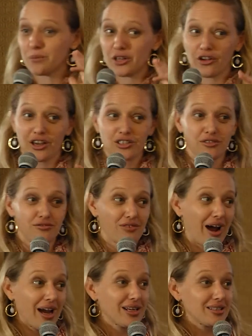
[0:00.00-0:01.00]
going to
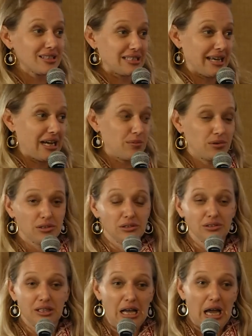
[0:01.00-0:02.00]
find a table.
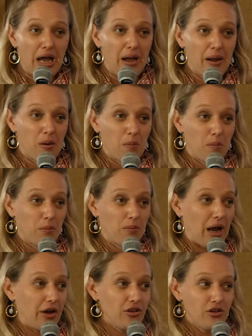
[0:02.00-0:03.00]
I
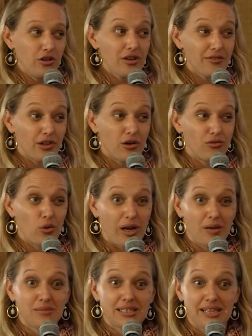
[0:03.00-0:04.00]
don't know if there are 4
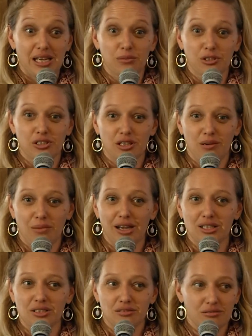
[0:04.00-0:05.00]
empty tables, so they might
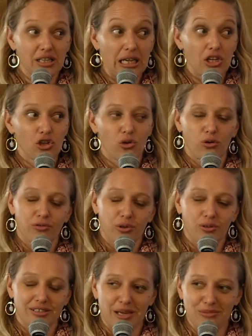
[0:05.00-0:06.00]
kick you off your
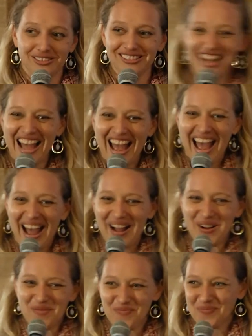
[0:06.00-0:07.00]
table.
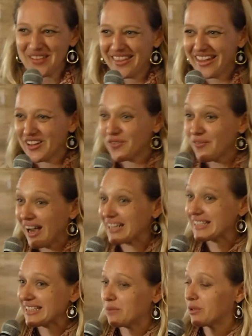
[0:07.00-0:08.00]
They're going to find a
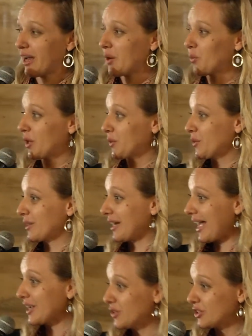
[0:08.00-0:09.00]
table, and what we would
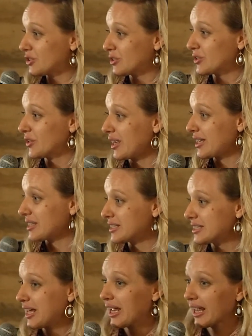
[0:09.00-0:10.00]
like you to do is
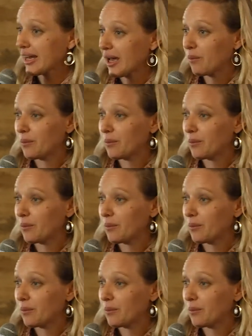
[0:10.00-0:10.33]
get up